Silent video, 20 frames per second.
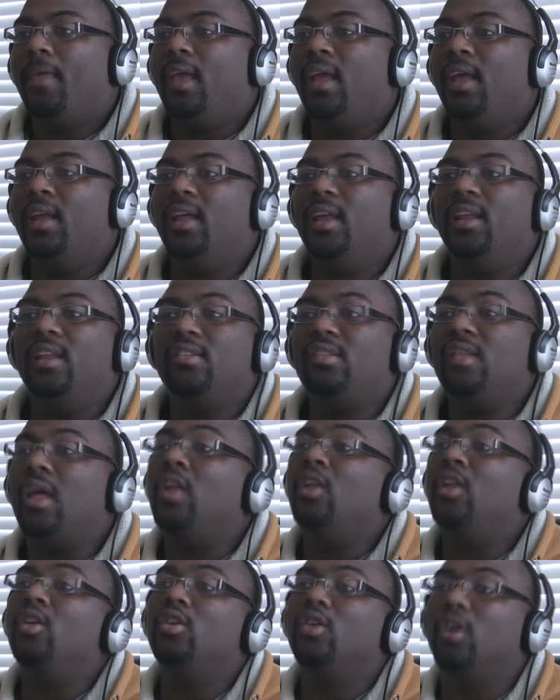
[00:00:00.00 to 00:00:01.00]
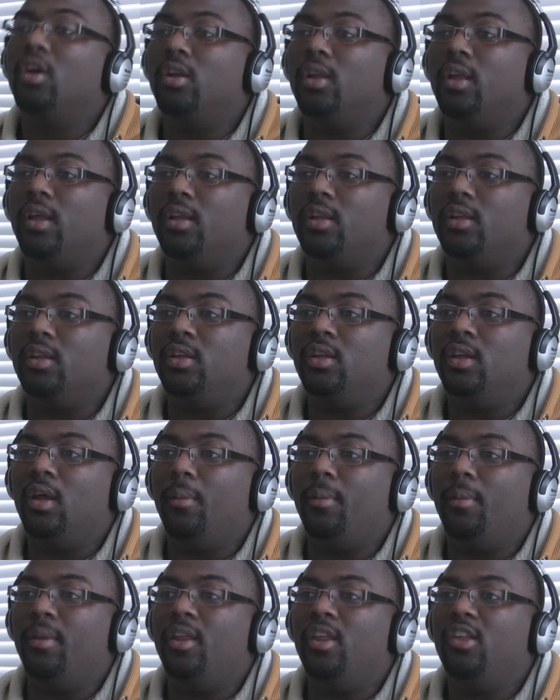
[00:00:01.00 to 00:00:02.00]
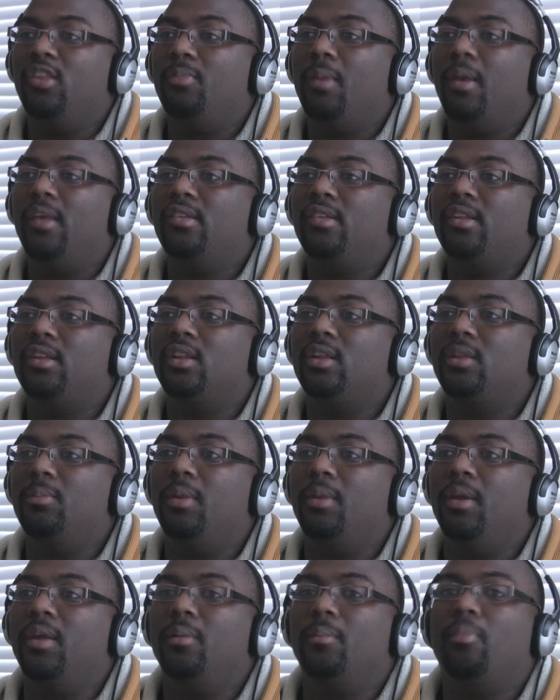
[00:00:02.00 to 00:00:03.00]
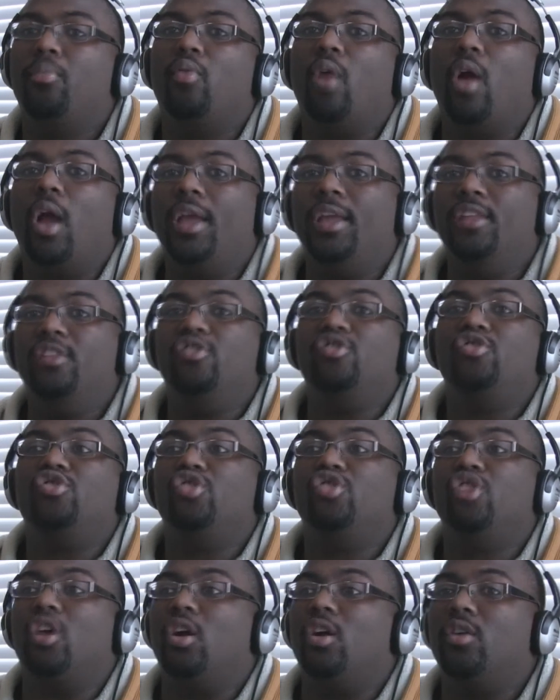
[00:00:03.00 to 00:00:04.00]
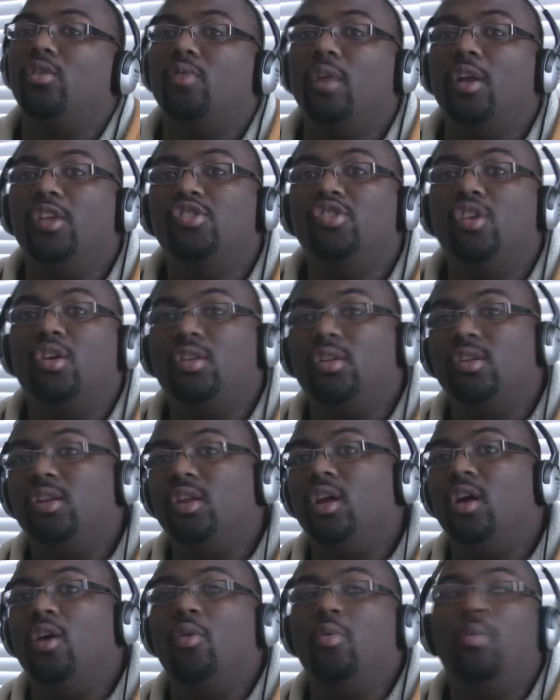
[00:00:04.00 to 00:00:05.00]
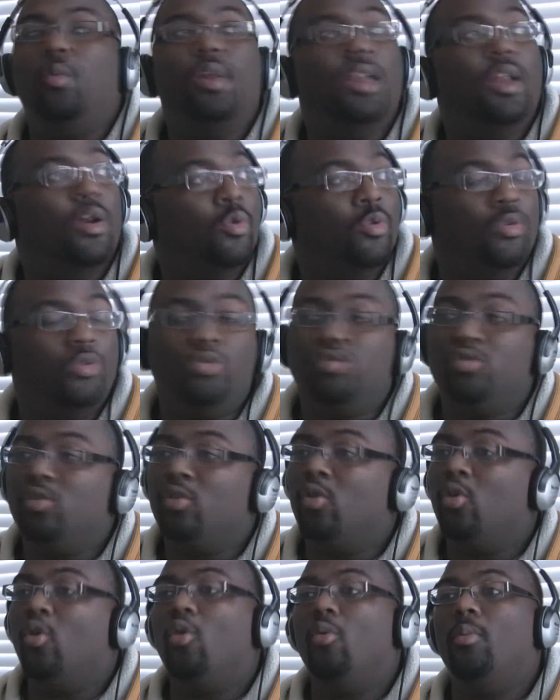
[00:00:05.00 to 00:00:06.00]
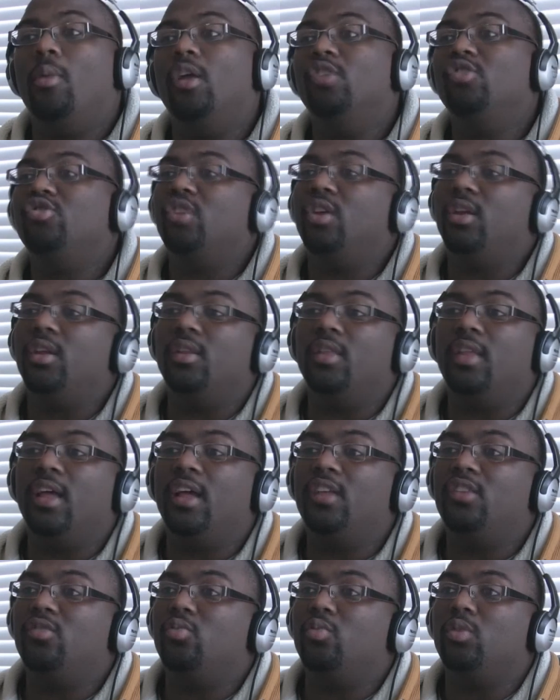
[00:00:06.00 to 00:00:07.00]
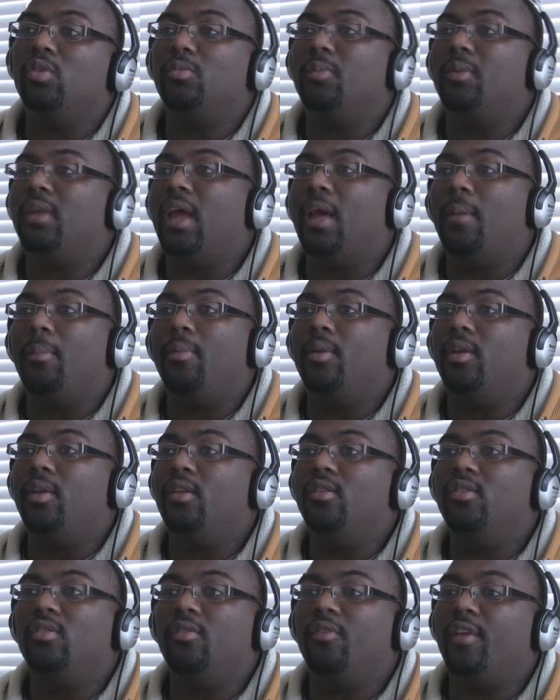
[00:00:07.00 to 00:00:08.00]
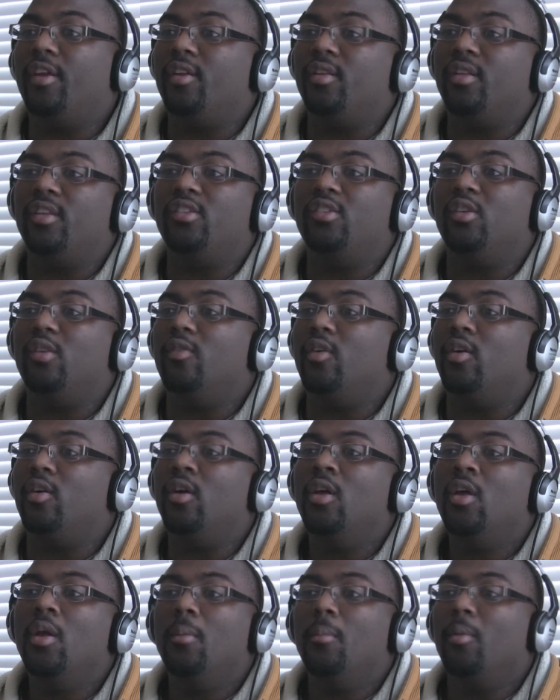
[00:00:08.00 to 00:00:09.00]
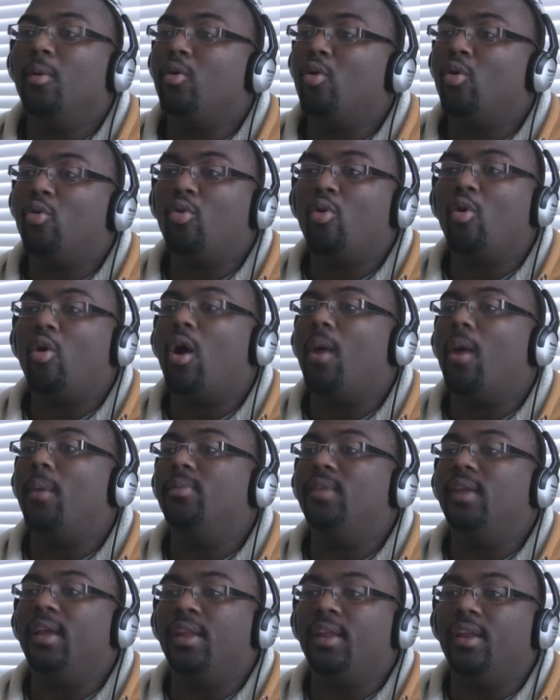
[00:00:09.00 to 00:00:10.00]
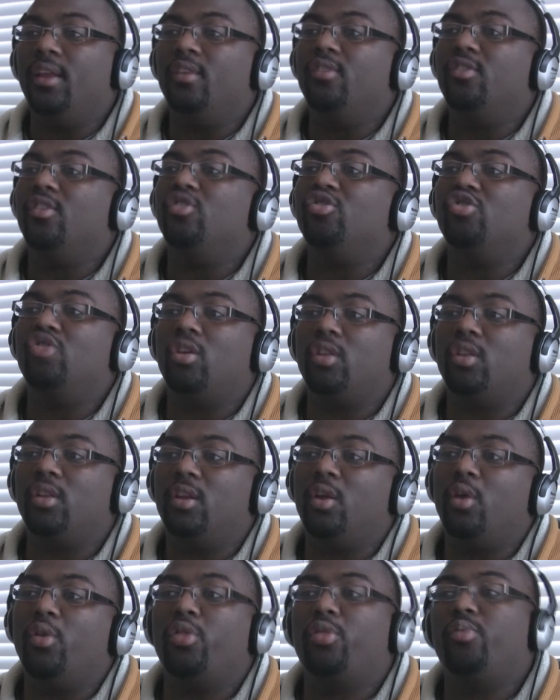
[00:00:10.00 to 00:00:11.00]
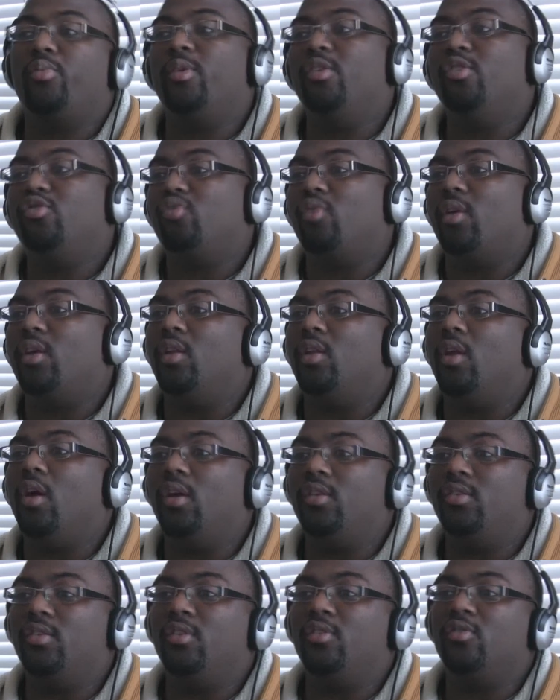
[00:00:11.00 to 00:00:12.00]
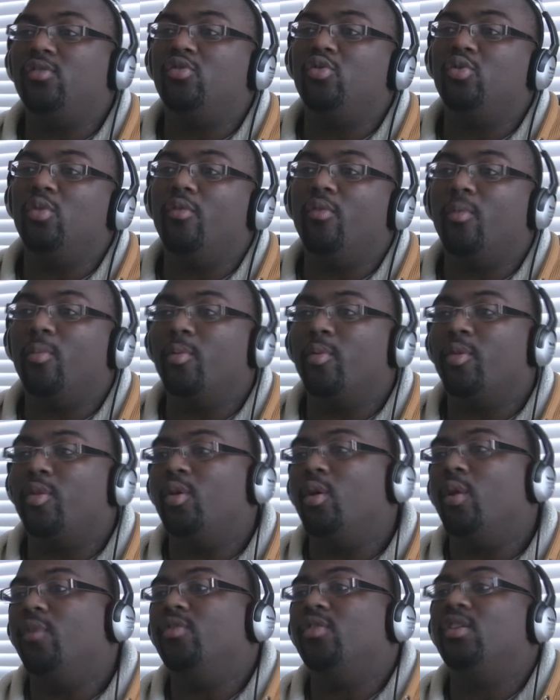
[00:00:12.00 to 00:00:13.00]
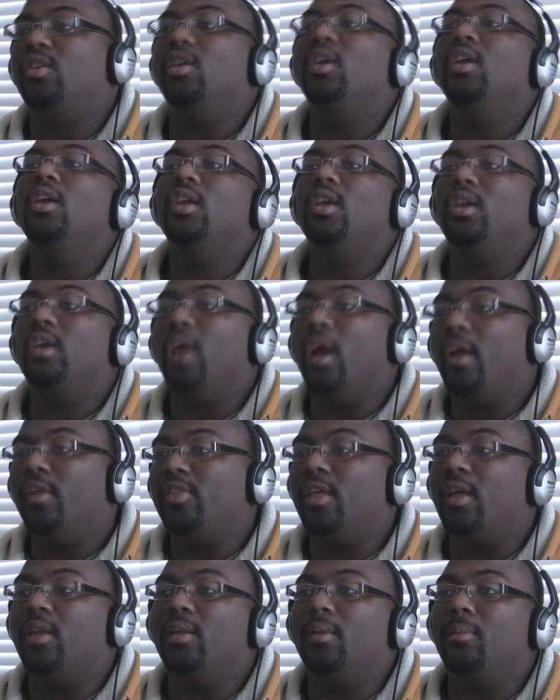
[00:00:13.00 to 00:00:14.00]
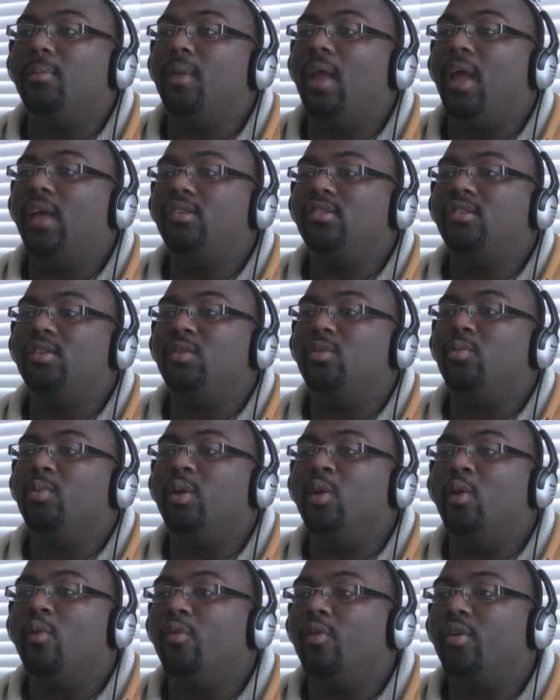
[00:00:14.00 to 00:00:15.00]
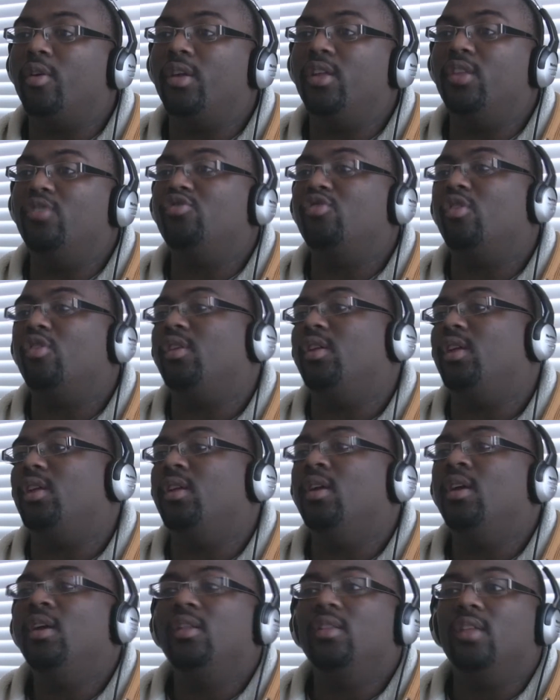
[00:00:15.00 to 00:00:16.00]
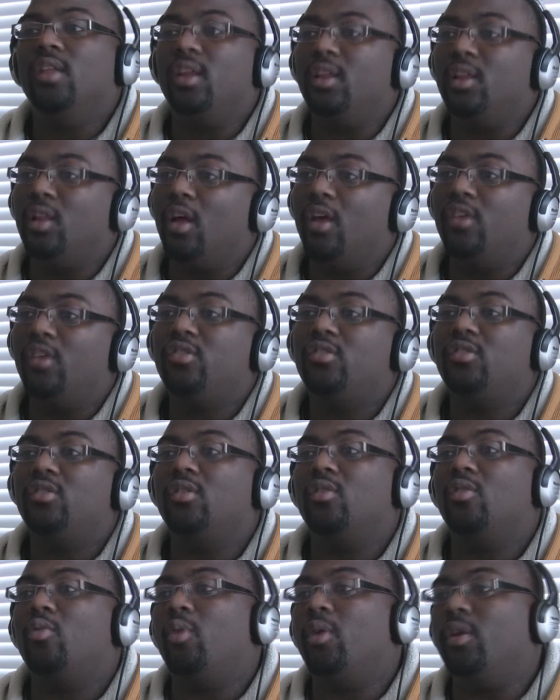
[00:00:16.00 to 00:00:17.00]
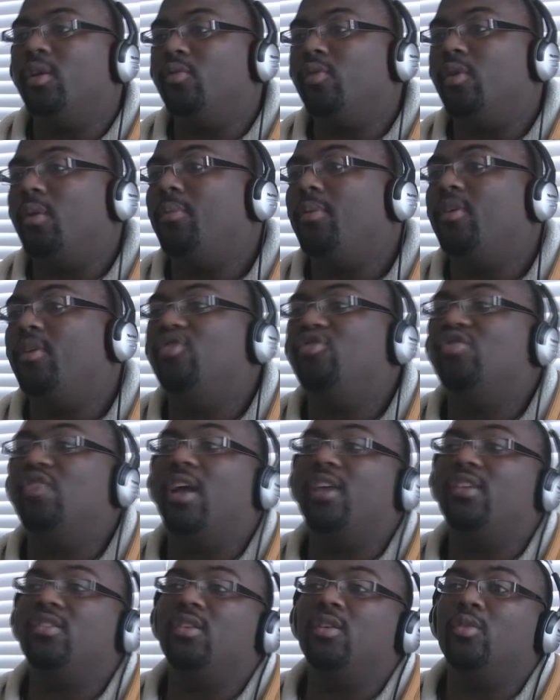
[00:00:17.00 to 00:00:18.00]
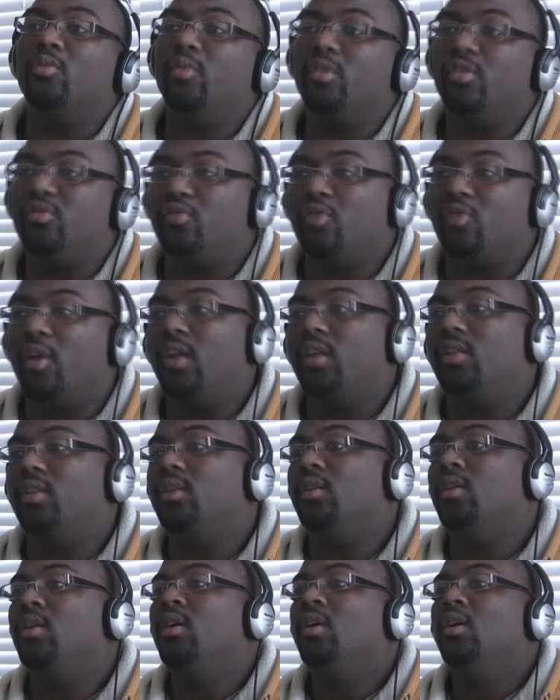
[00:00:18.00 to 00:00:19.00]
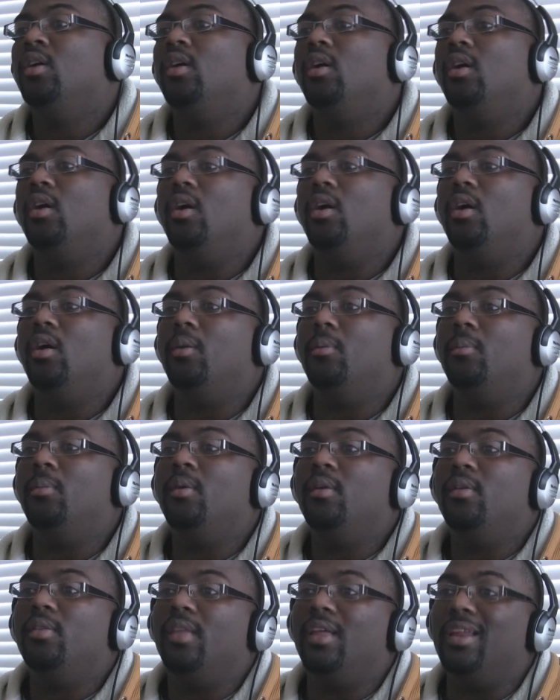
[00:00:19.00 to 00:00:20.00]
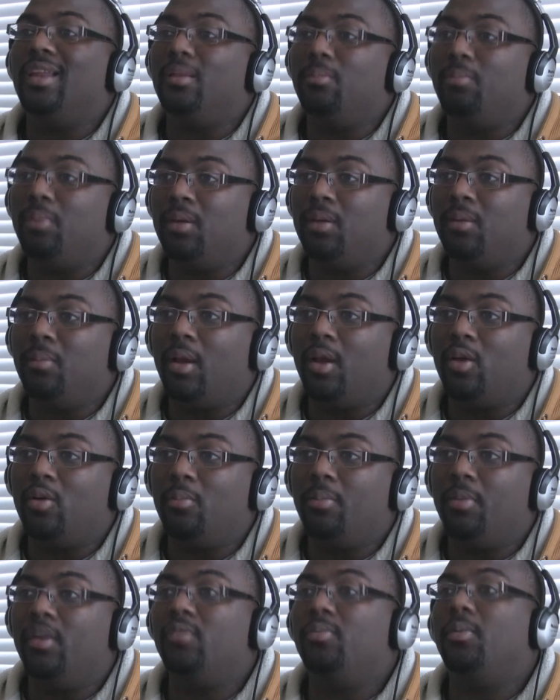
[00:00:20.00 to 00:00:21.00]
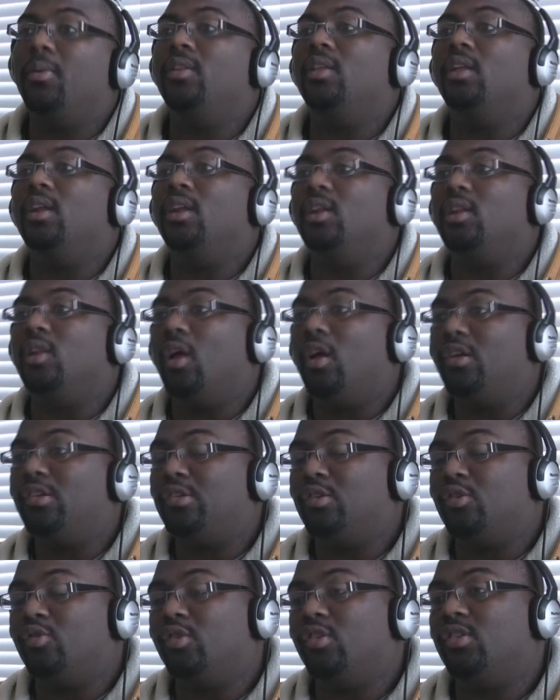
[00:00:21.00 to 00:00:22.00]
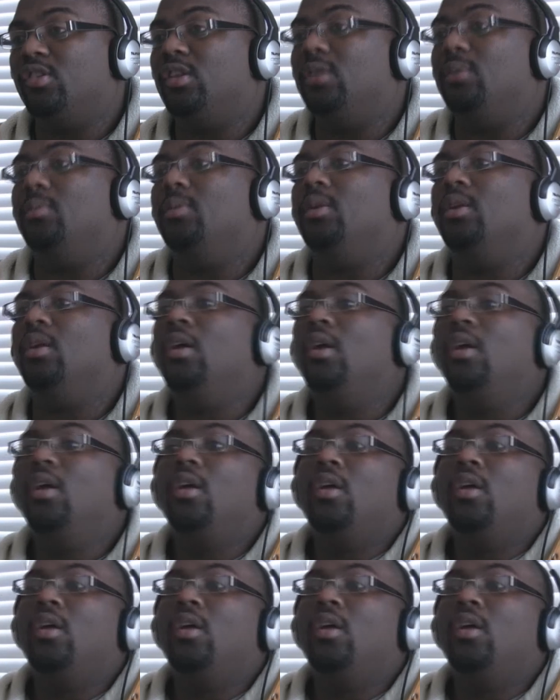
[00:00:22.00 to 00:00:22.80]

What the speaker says: And it's not looked good lately. I mean, he's basically been Pride's Chuck, right? Chuck Liddell went out losing a whole bunch, and that's what's been happening to Wanderlei Silva. Mirko Krokop, Dan Henderson, Chuck Liddell, 3 straight losses. 2 of them were in the UFC. He got that nasty win over Keith Jardine. Then he lost to Quentin Rampage Jackson and Rich Franklin. Then he beat Michael Bisping. Then he lost to Chris Lieben.